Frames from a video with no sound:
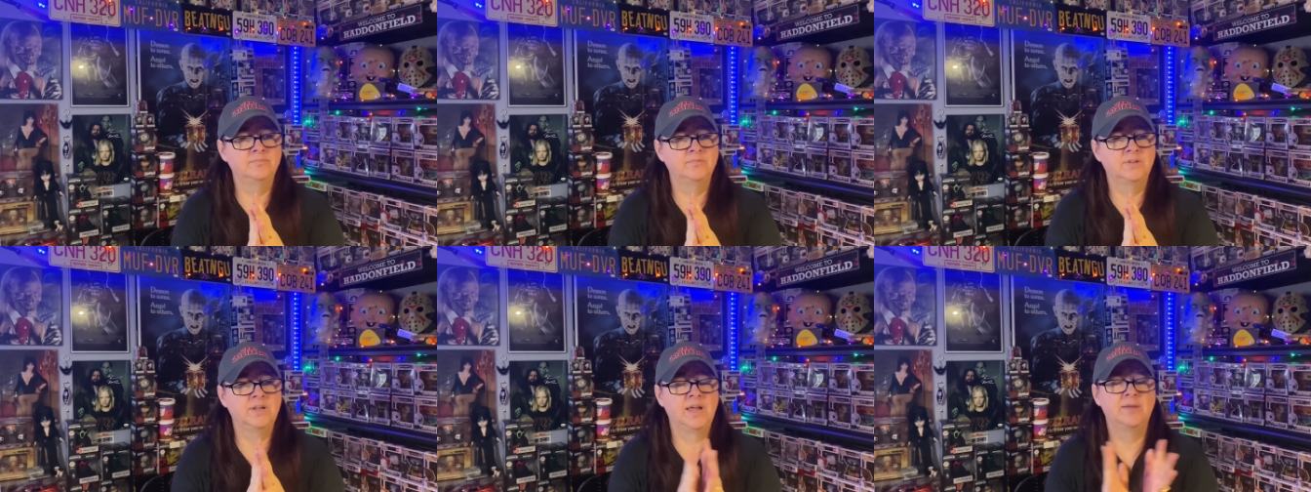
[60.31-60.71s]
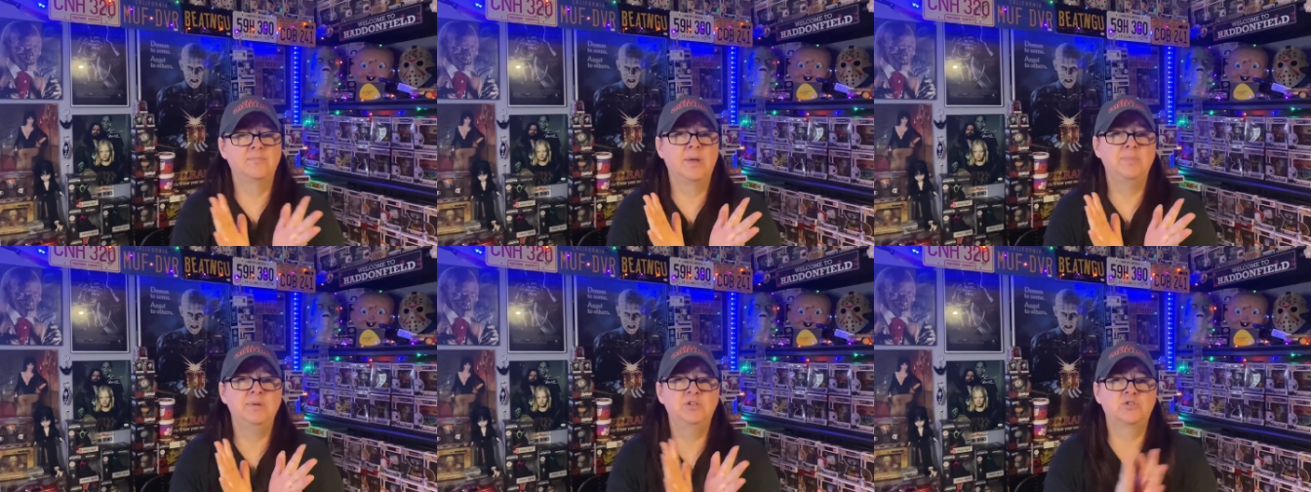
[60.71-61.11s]
like
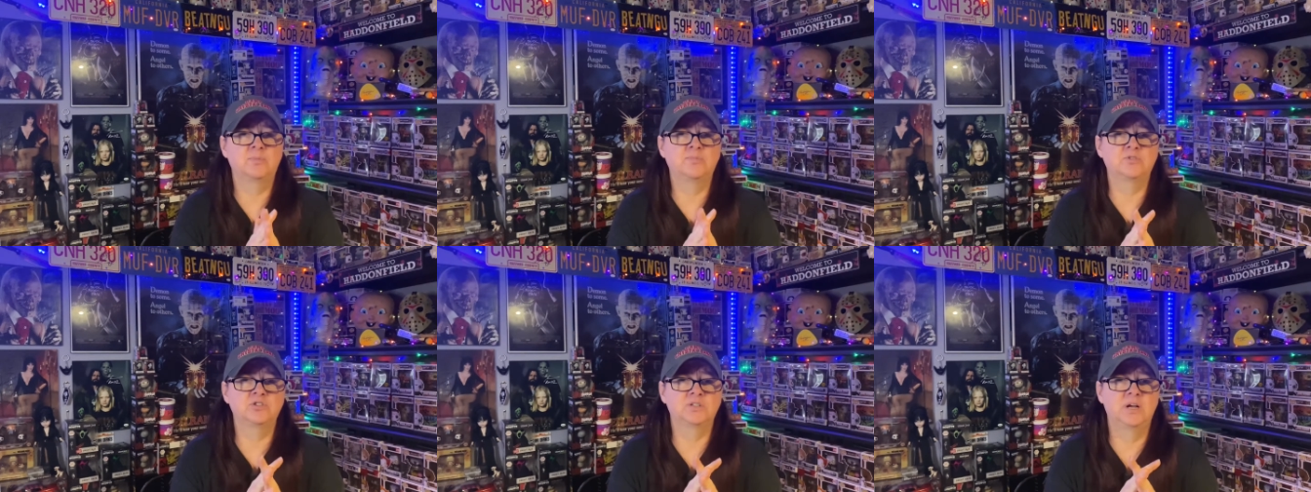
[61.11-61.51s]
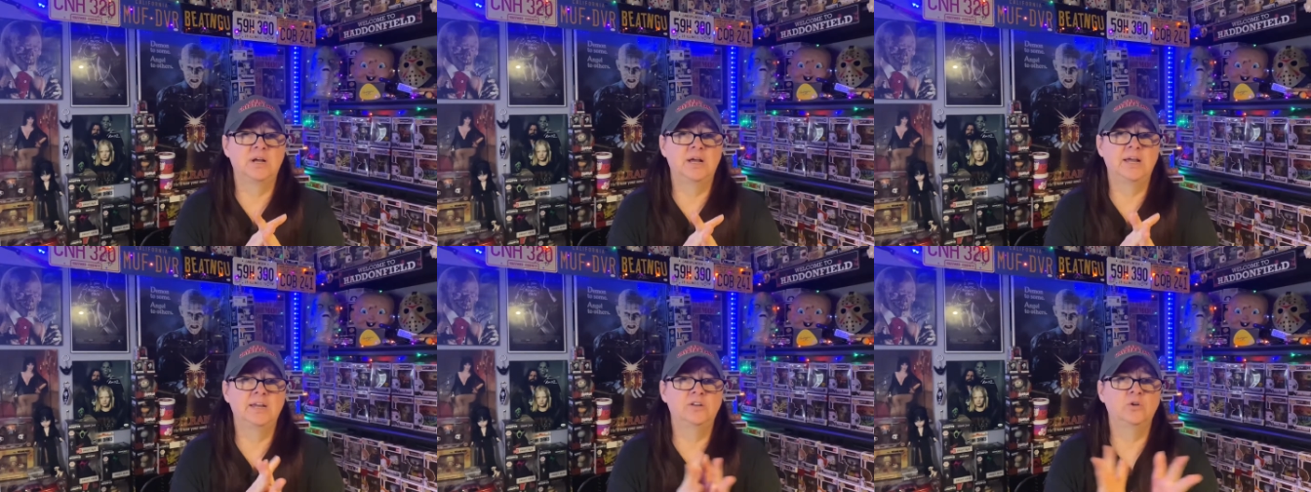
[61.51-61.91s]
maybe triple
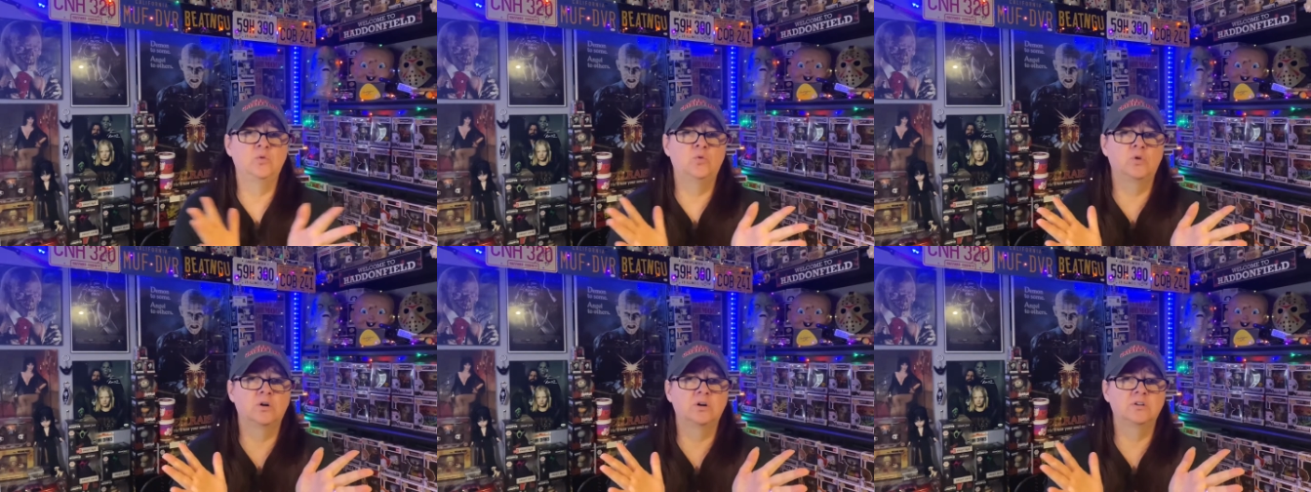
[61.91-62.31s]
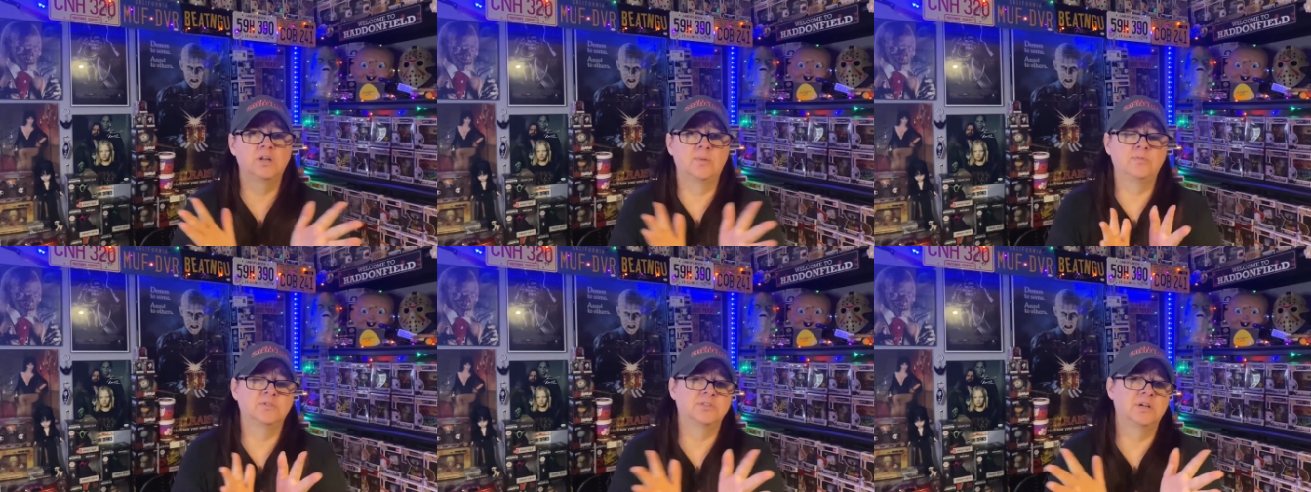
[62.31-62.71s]
signed or
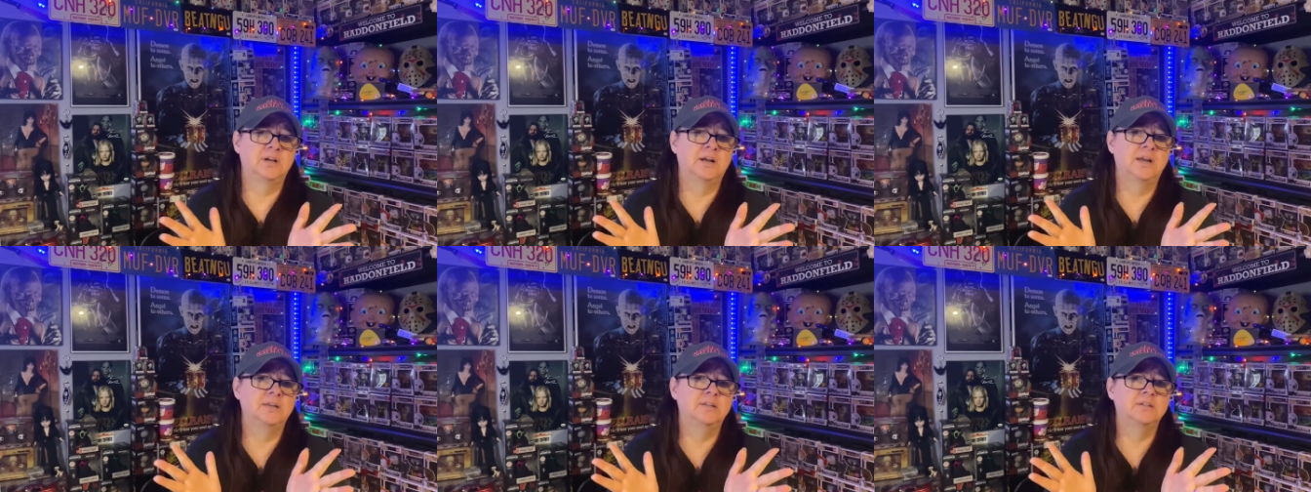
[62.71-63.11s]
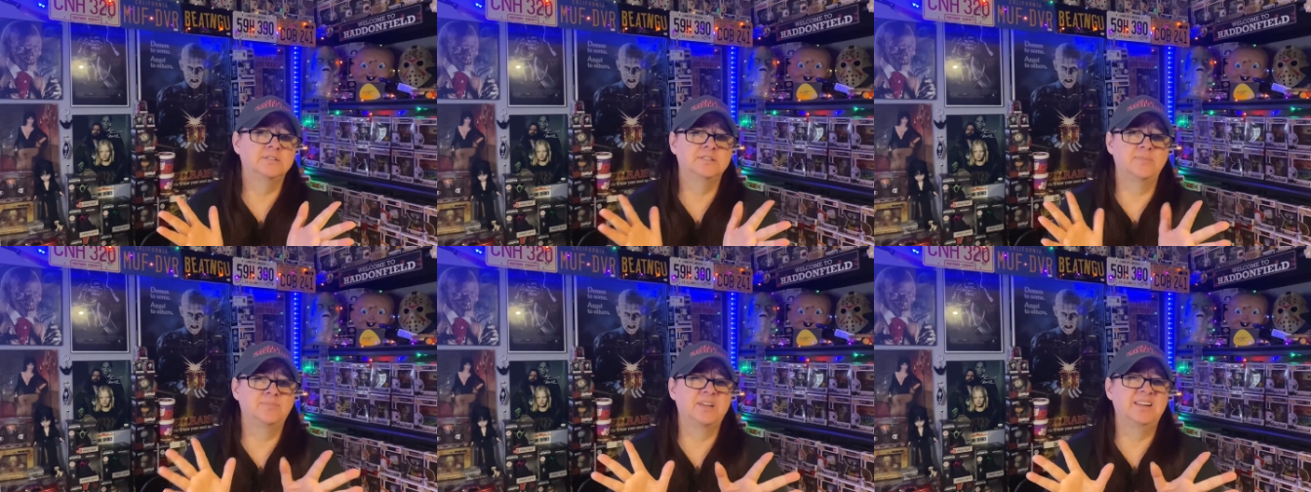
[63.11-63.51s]
double signed,
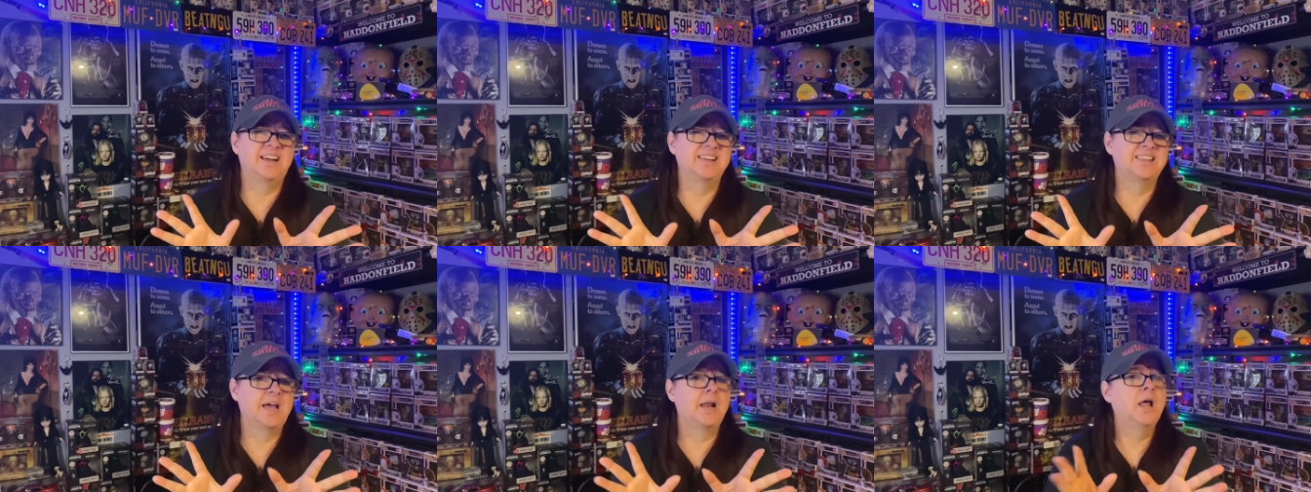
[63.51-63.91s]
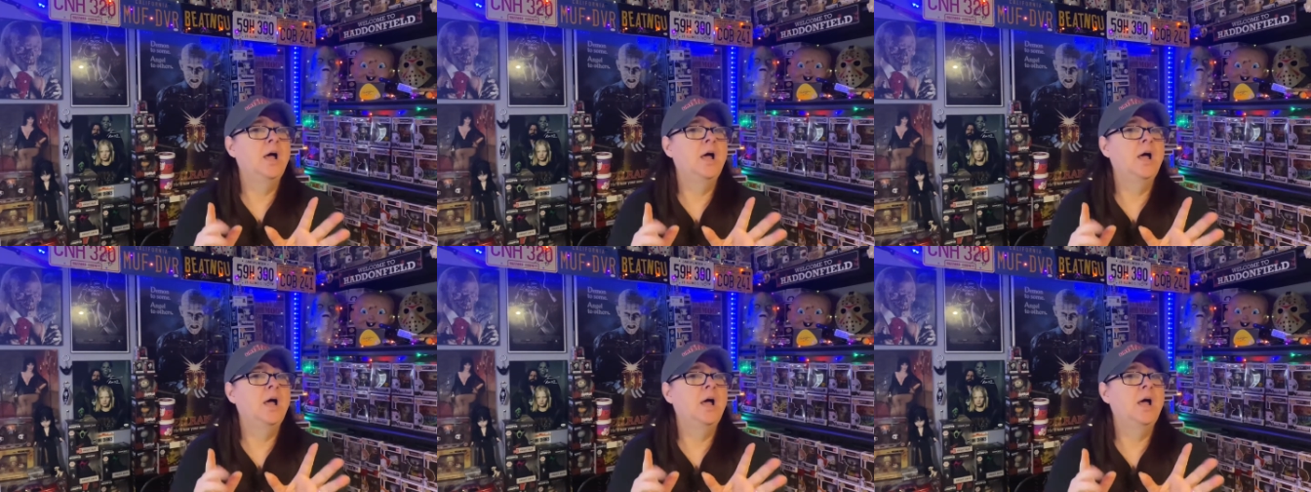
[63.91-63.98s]
something like that.